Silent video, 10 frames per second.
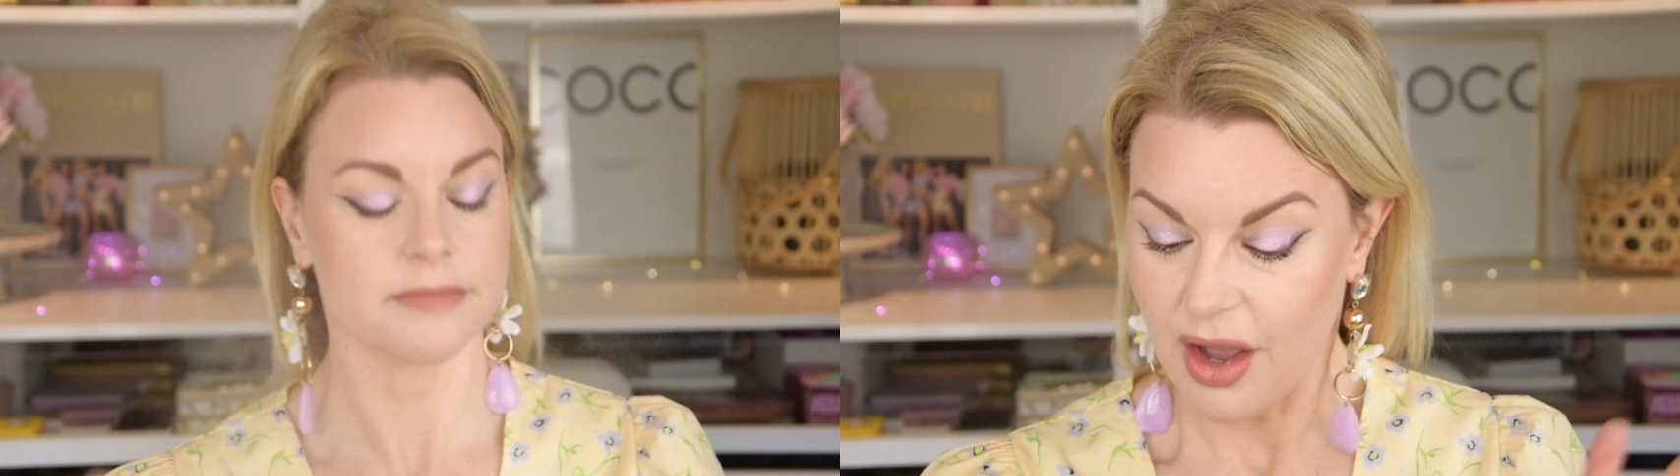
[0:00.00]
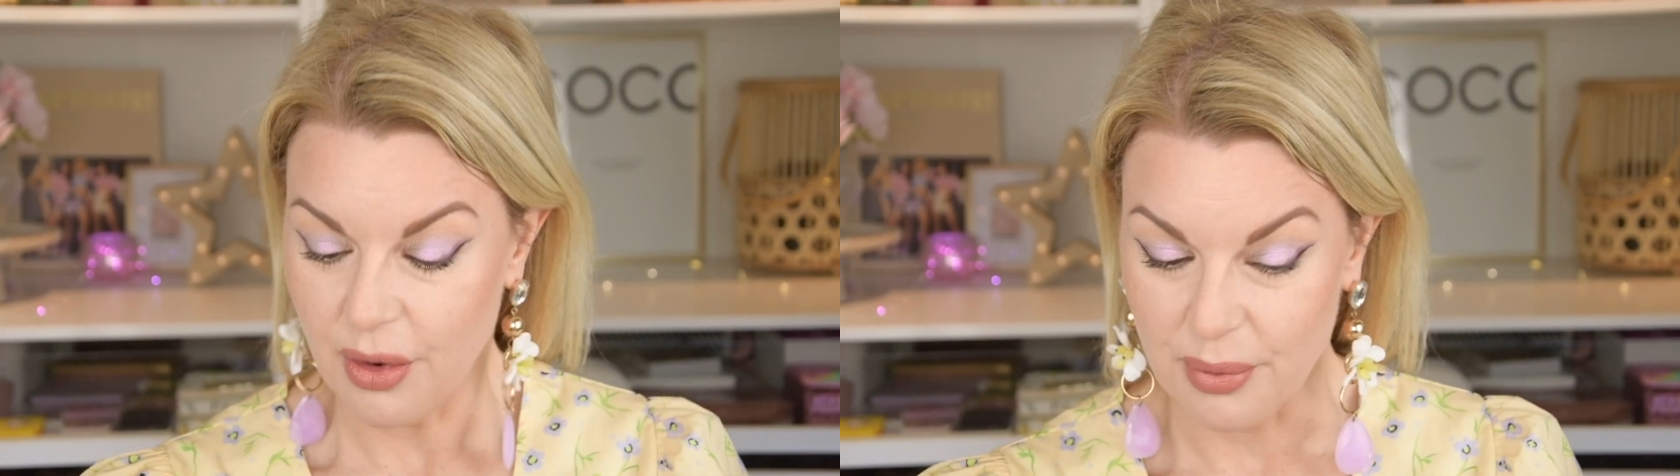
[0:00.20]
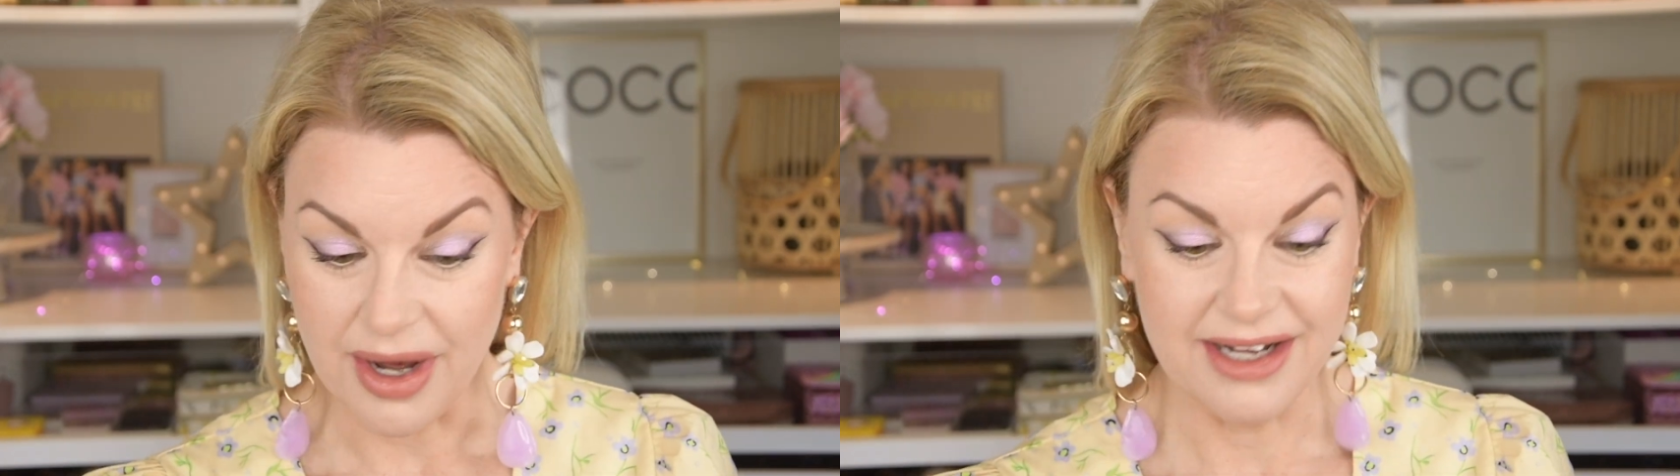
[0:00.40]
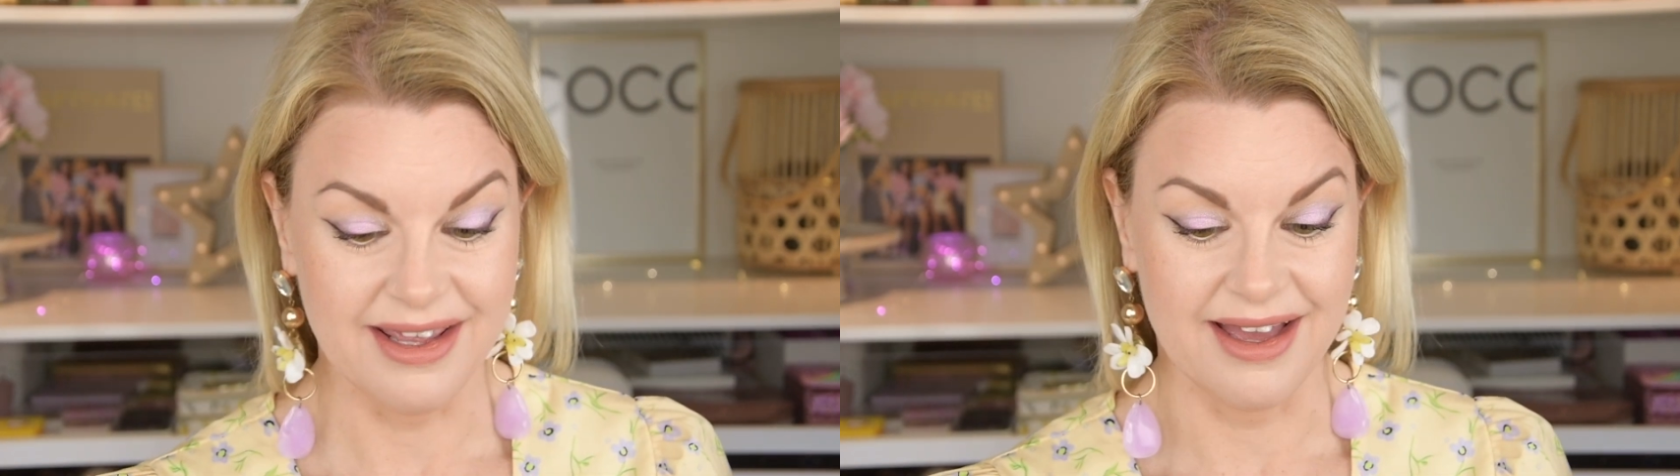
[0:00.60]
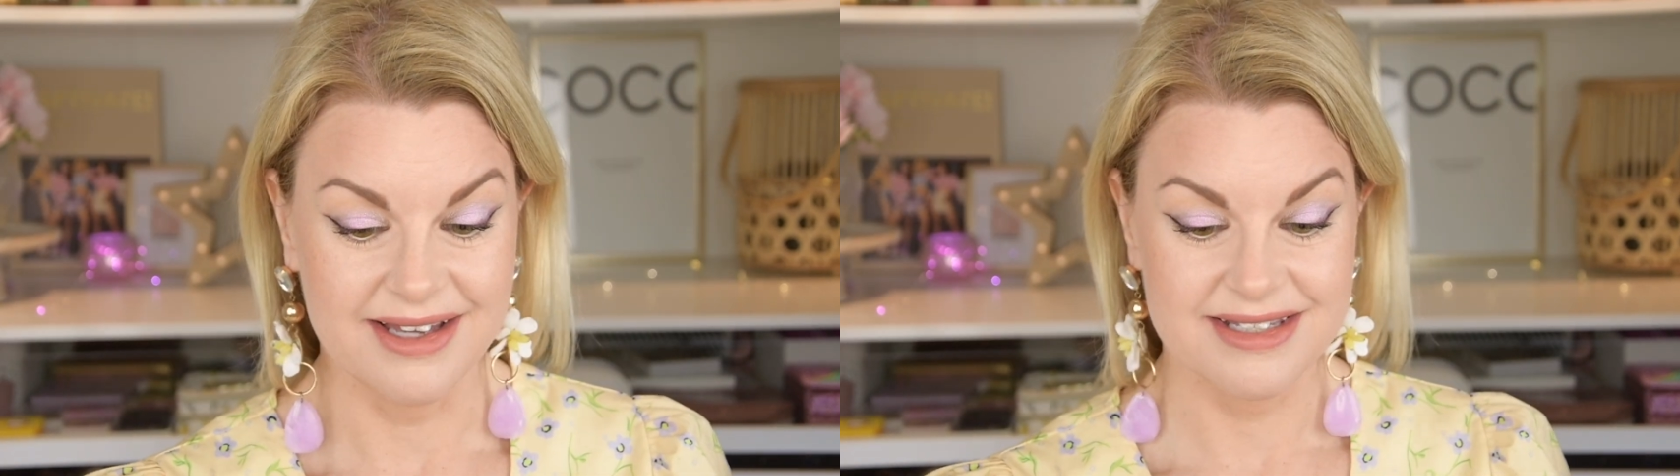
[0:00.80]
Alright
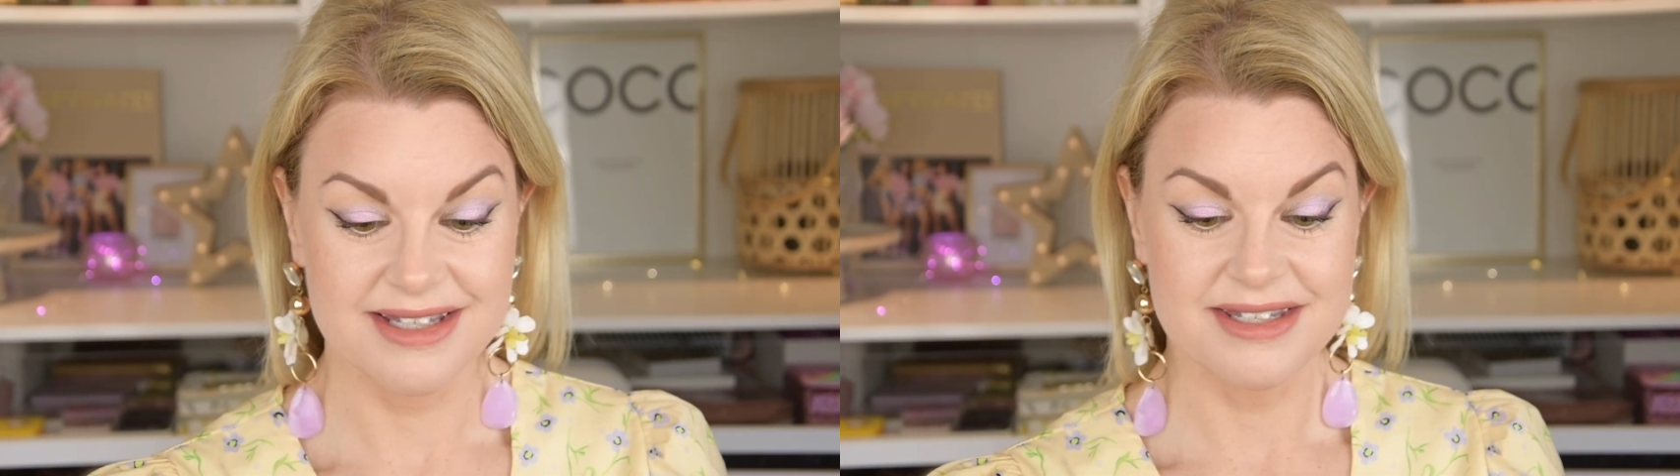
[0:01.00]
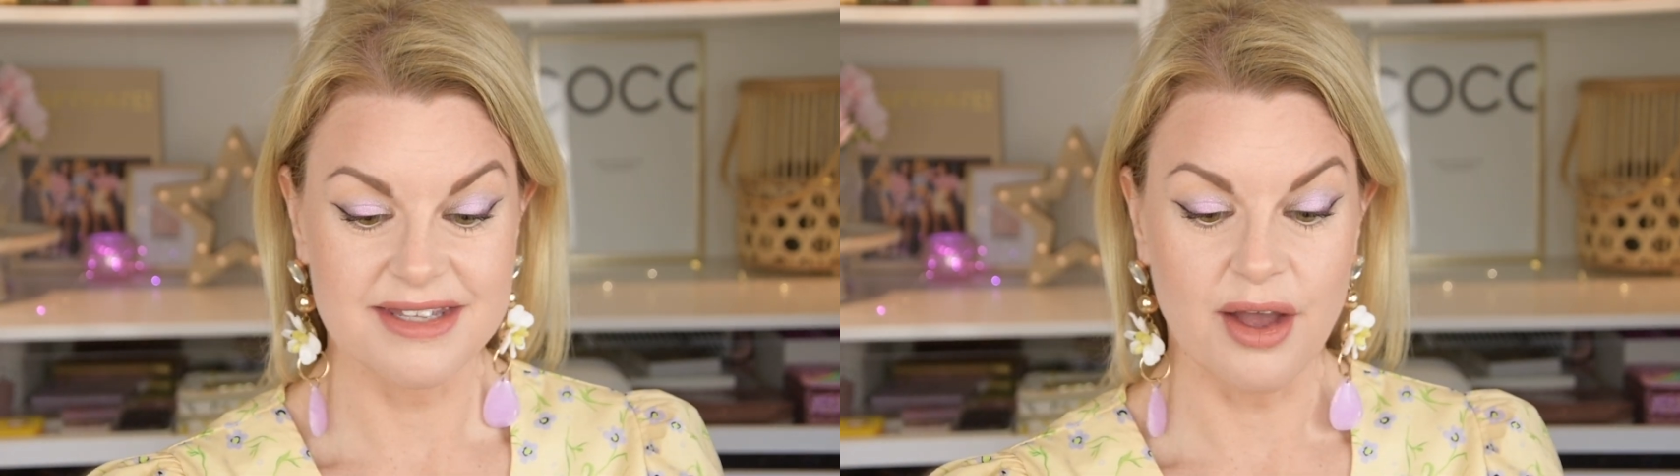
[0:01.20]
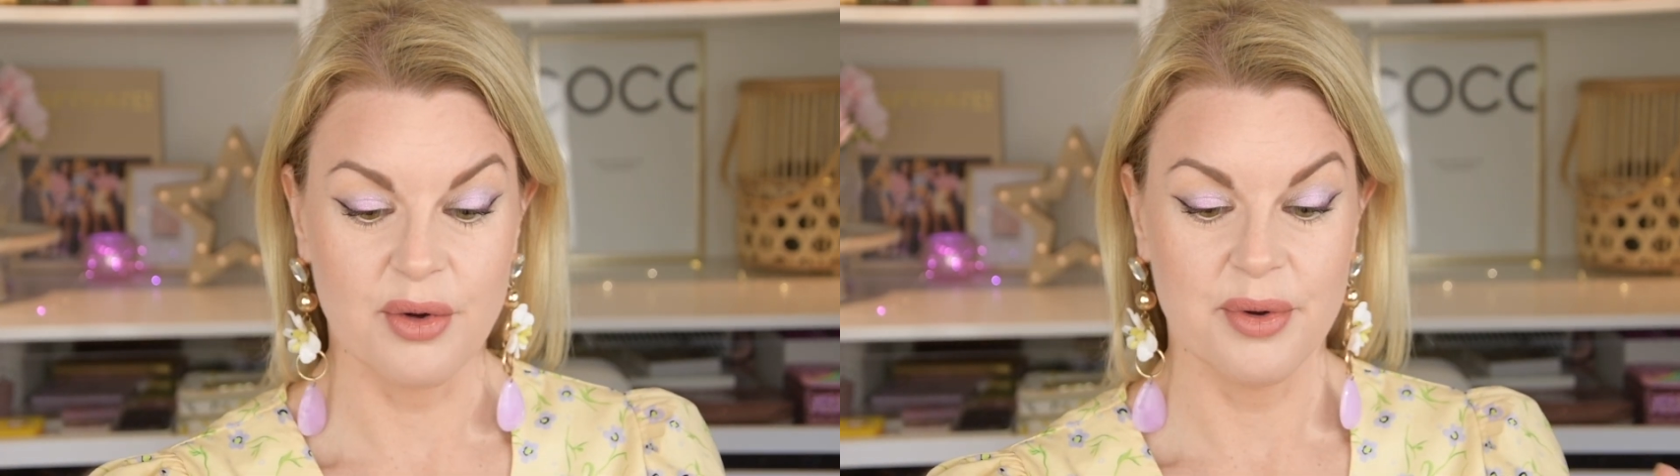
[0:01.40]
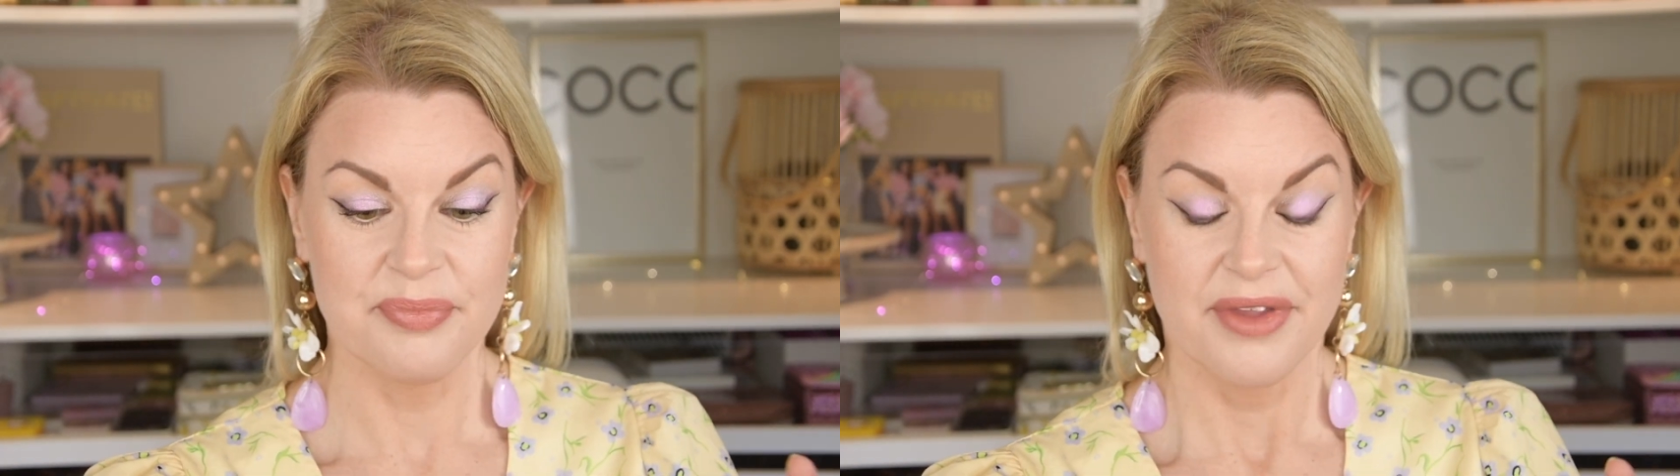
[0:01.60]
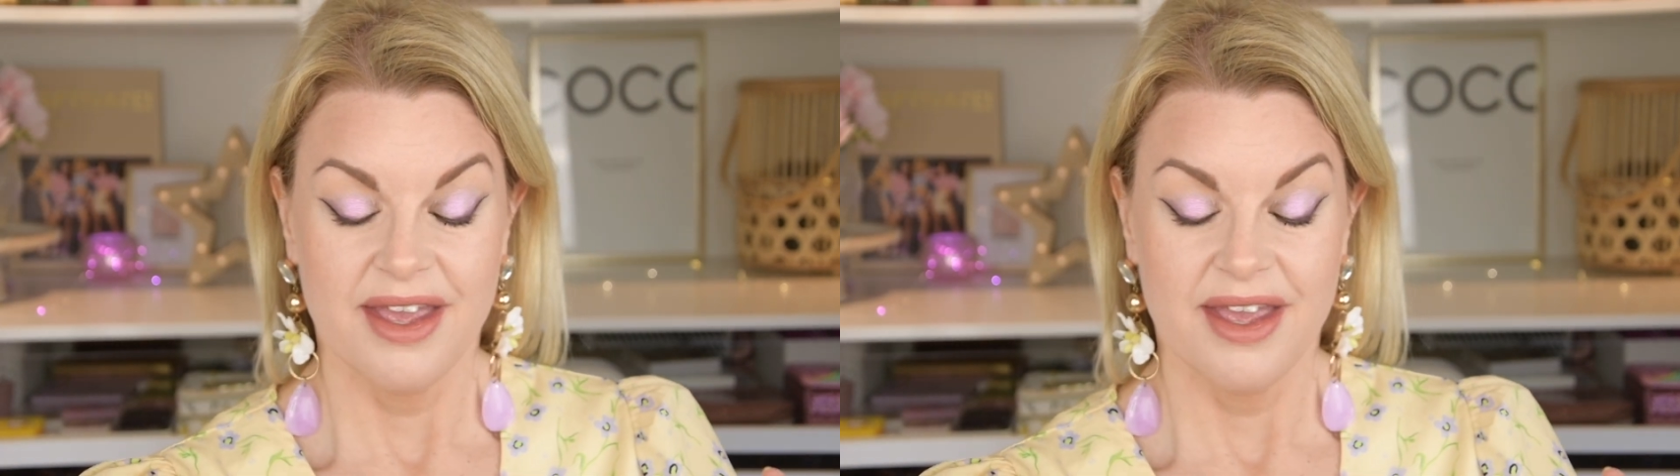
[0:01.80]
guys, so